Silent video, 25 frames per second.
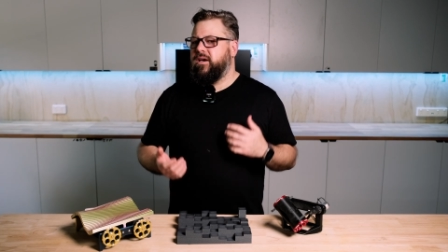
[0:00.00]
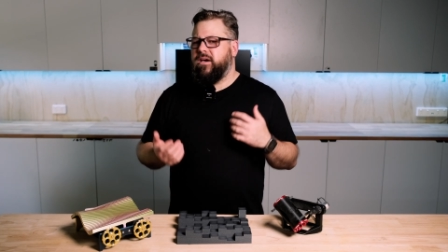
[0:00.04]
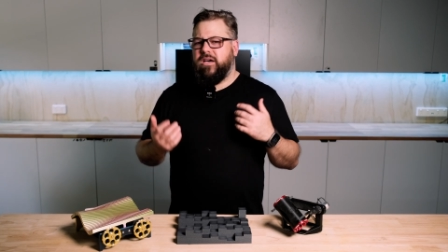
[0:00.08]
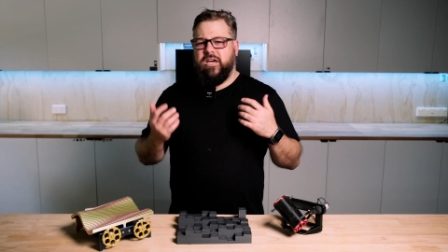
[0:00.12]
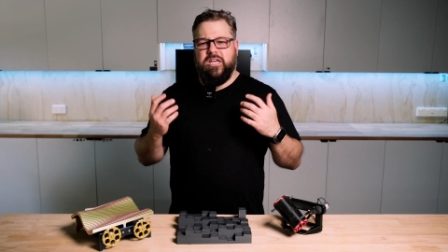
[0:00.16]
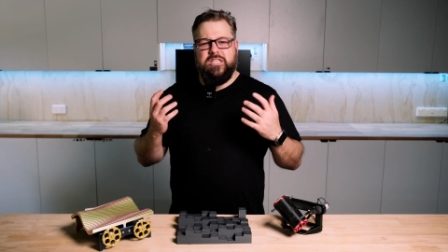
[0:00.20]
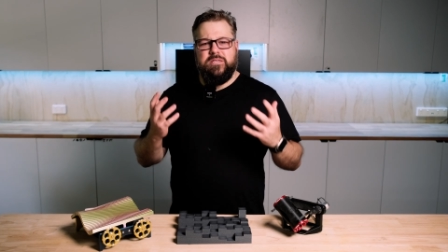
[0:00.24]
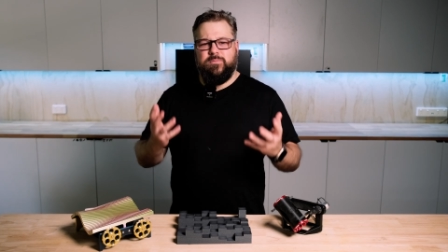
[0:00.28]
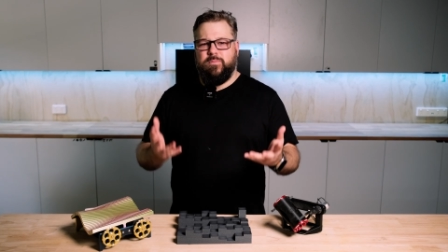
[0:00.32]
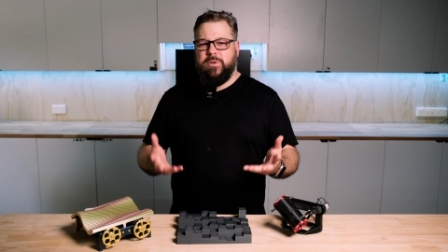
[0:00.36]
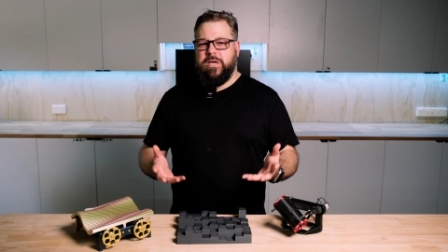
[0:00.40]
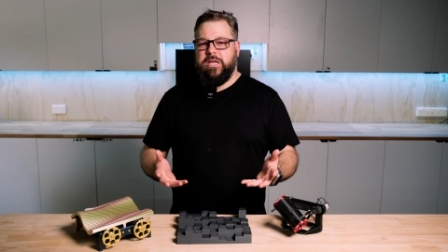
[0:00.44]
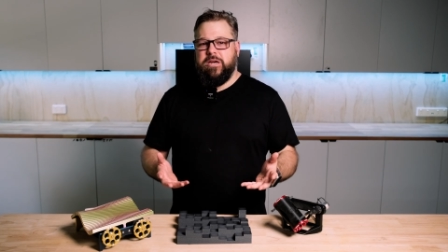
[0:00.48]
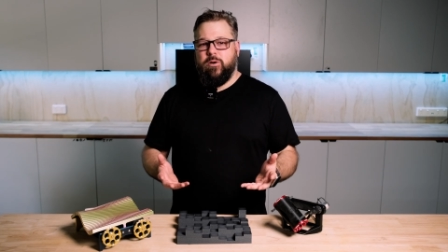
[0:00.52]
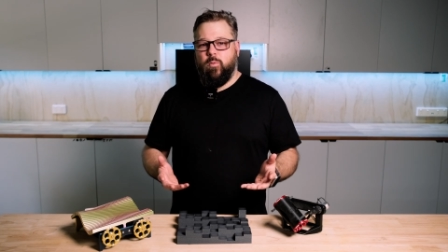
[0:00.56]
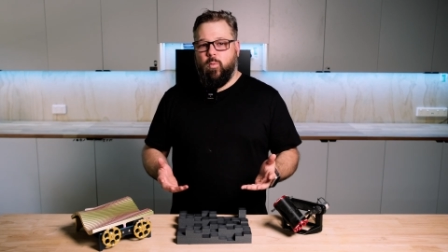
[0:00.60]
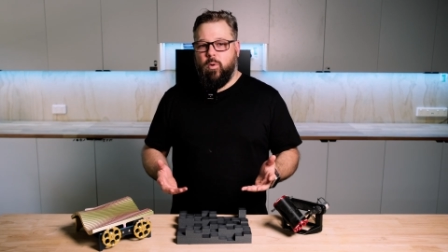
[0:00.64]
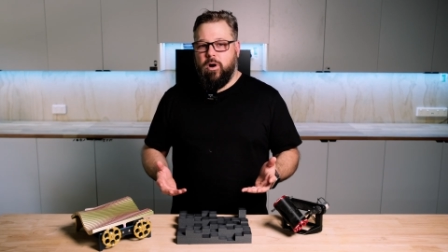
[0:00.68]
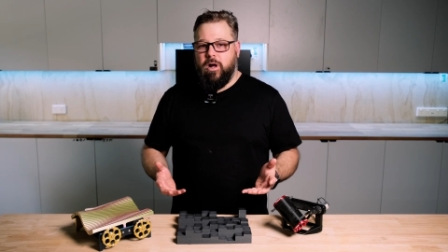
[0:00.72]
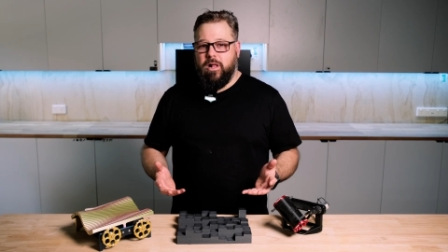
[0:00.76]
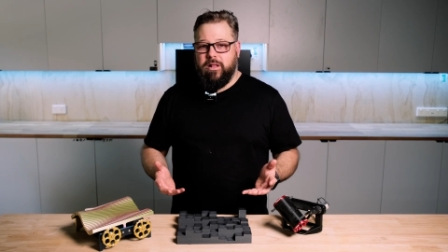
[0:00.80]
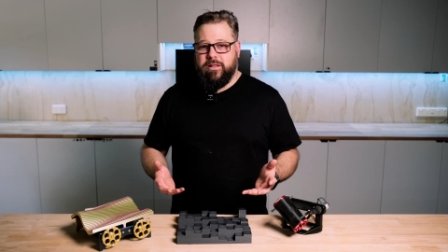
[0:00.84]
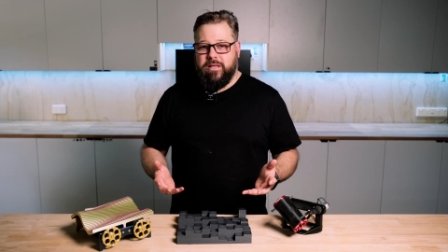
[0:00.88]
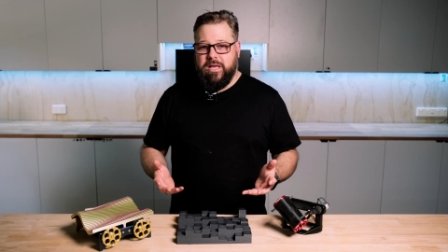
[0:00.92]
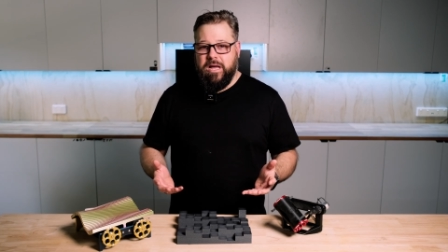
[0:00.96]
It's been a
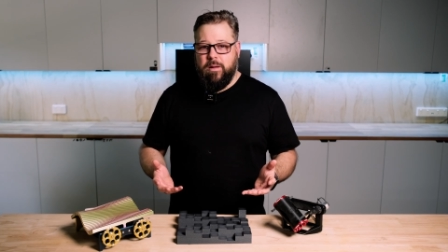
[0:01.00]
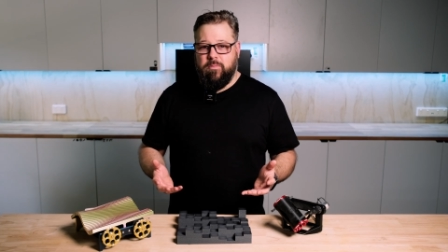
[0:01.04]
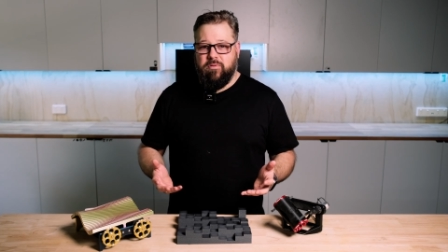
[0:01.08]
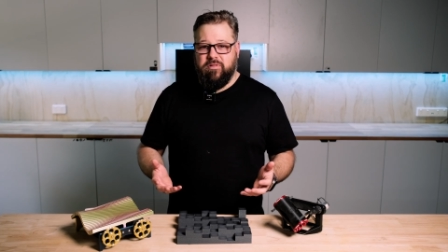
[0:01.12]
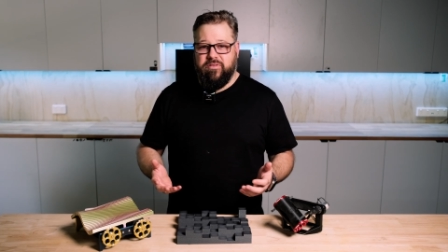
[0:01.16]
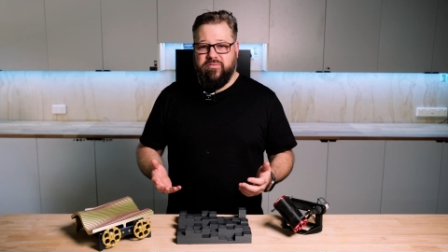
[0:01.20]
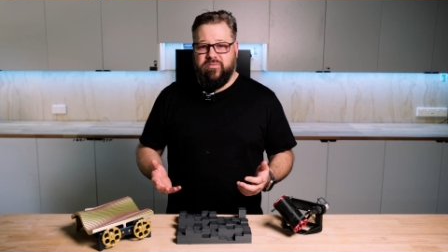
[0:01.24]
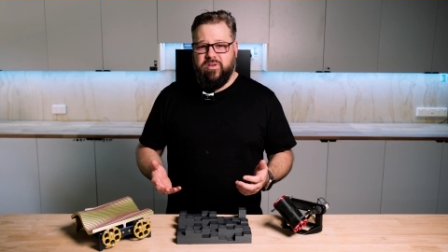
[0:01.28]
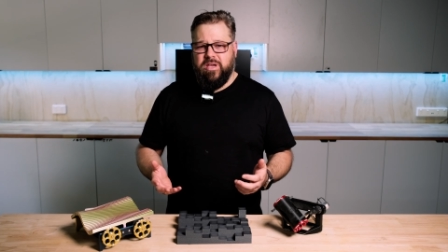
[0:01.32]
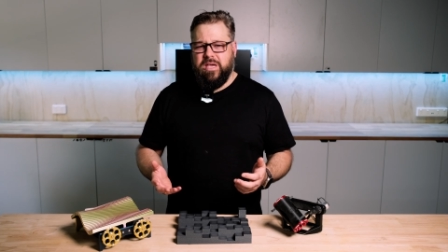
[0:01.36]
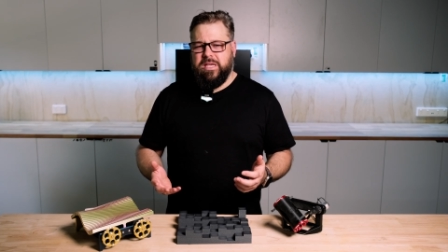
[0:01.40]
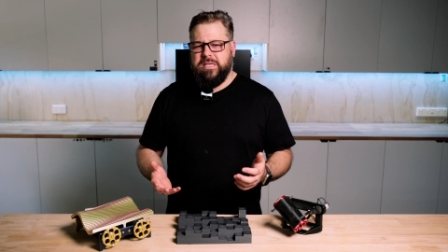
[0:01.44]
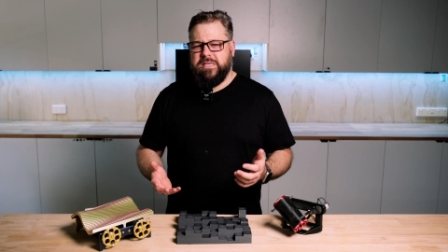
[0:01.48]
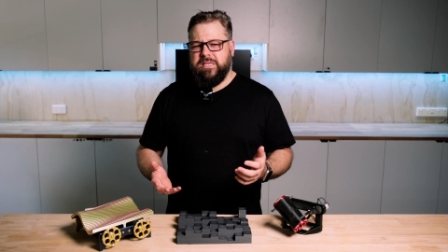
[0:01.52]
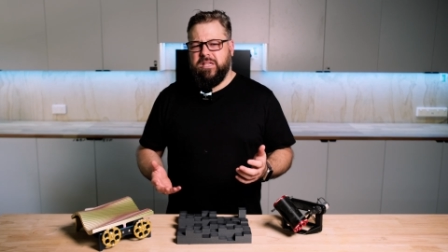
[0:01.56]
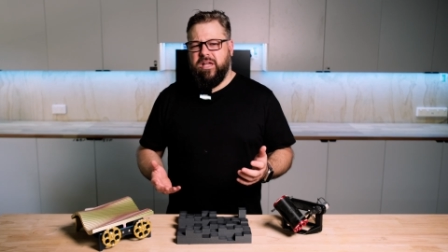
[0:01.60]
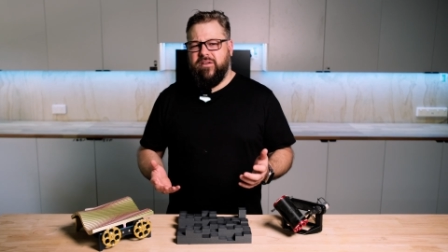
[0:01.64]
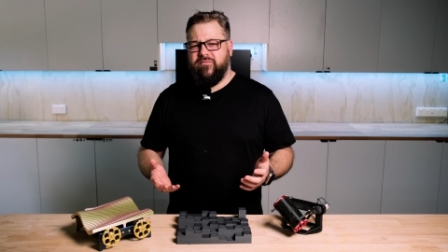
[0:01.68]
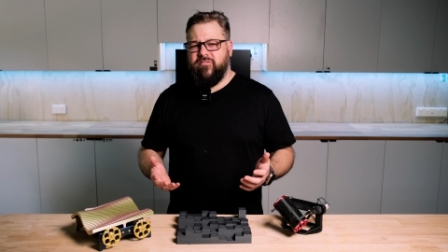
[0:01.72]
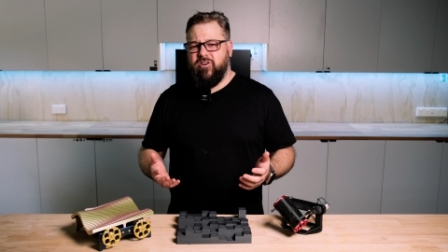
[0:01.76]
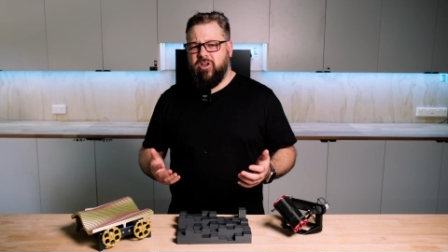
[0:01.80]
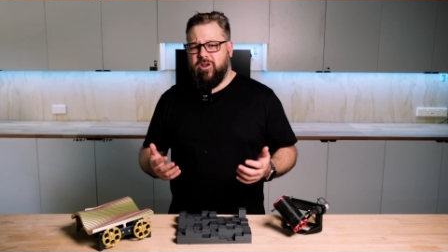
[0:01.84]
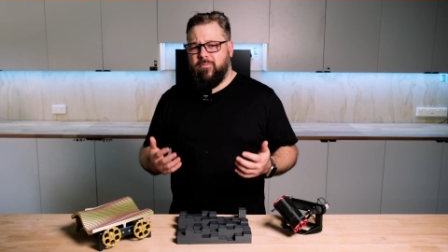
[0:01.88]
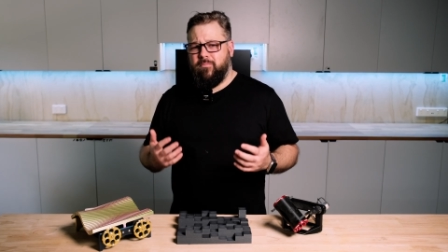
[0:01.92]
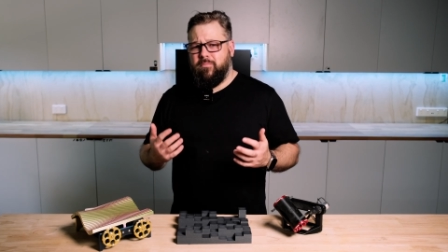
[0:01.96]
wild couple of years, and I've
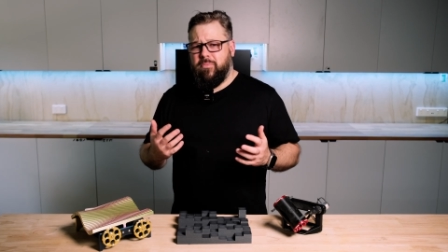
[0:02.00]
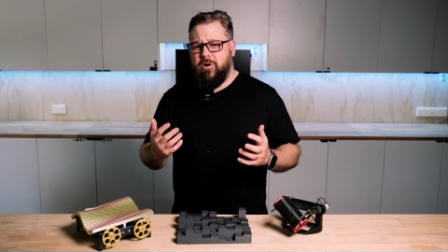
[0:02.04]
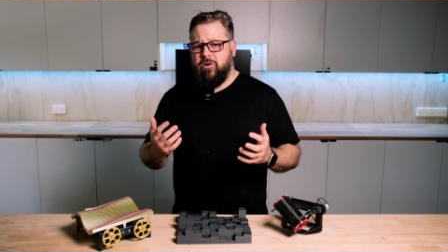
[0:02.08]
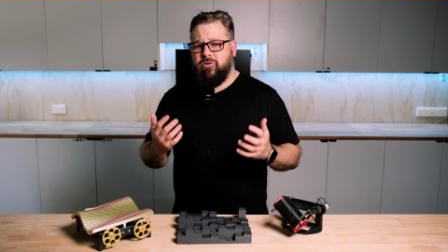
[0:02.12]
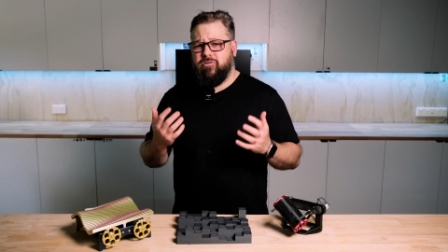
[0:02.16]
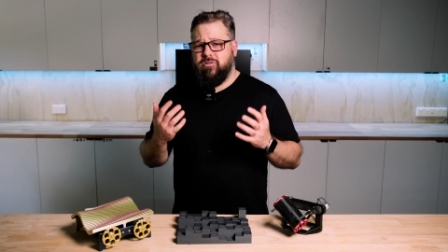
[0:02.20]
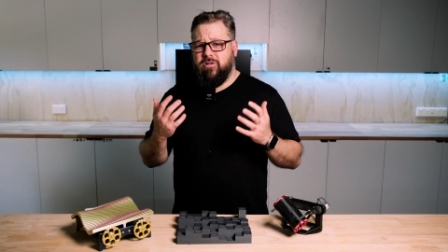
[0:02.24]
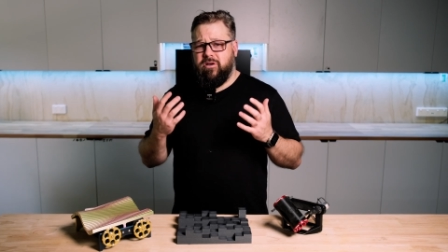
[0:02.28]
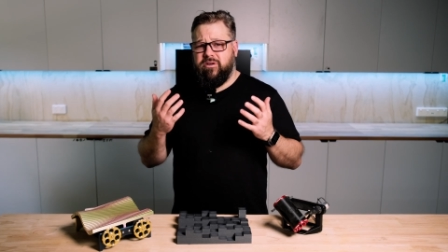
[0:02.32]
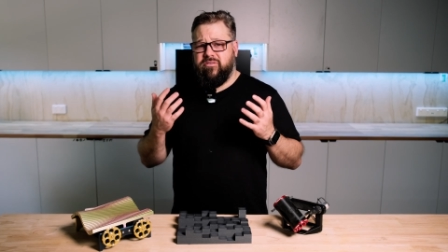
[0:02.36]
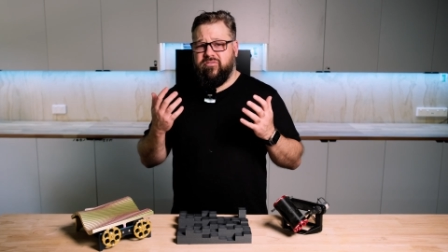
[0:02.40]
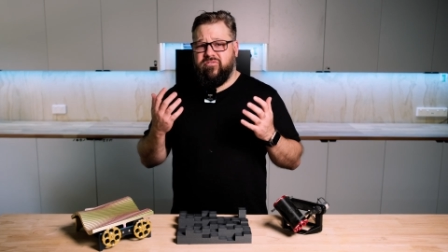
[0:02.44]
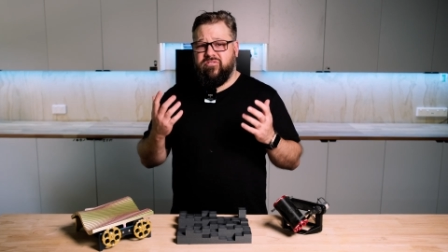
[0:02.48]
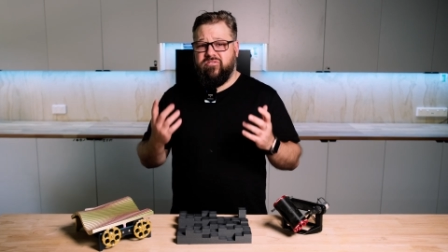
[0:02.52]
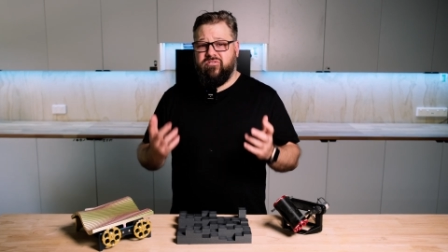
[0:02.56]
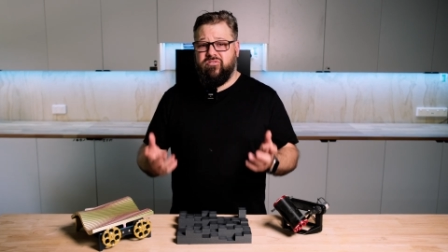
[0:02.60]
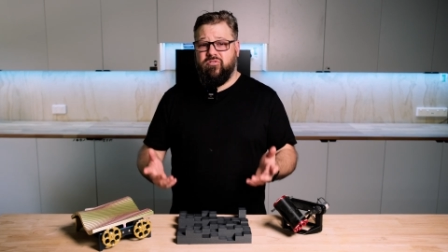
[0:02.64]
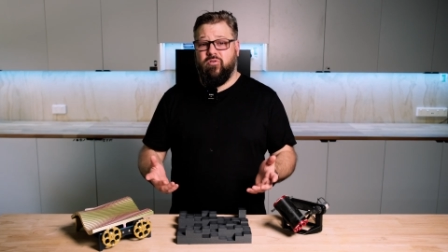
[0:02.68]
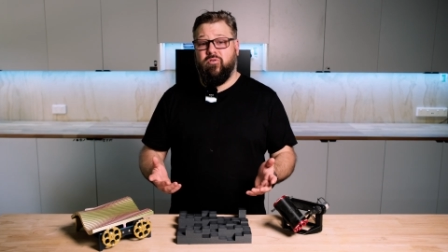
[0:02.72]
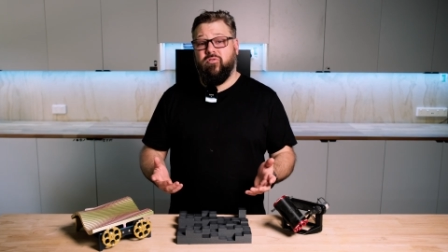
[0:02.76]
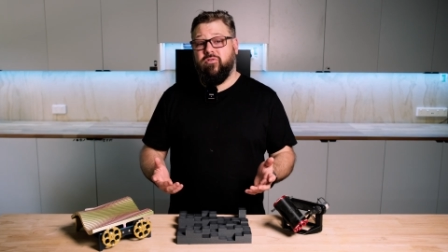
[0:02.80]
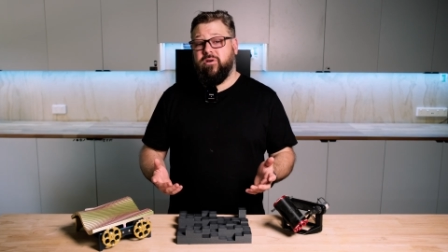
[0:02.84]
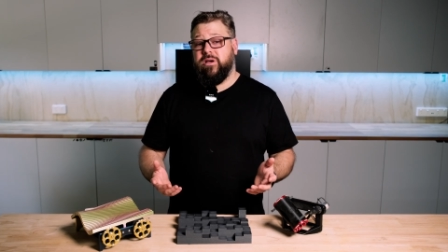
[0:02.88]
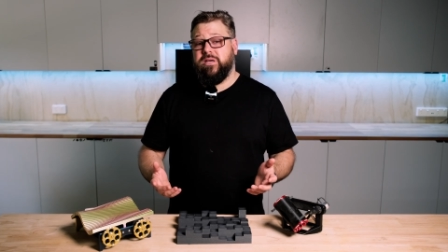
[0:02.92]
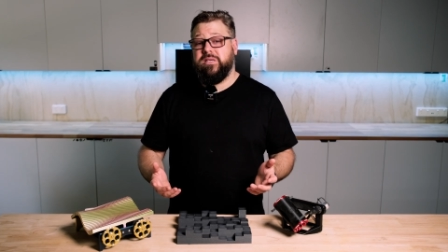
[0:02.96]
got a boatload of
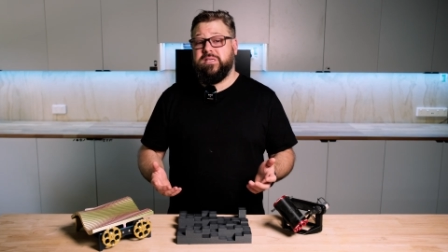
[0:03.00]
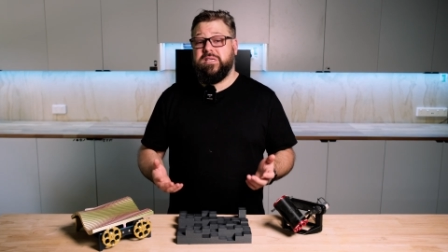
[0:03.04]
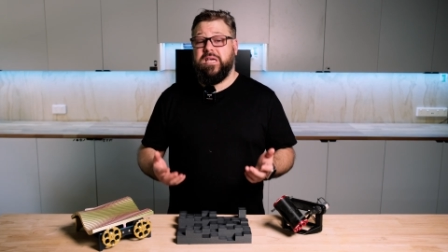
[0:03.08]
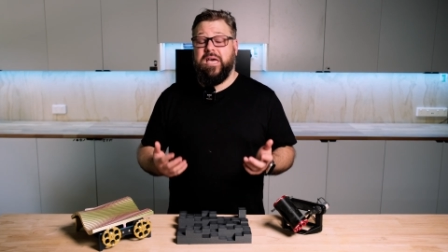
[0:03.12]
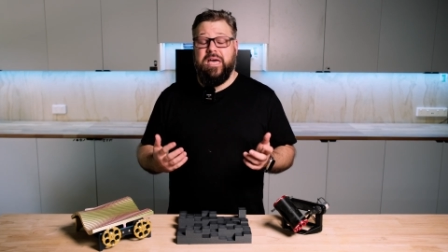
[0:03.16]
stories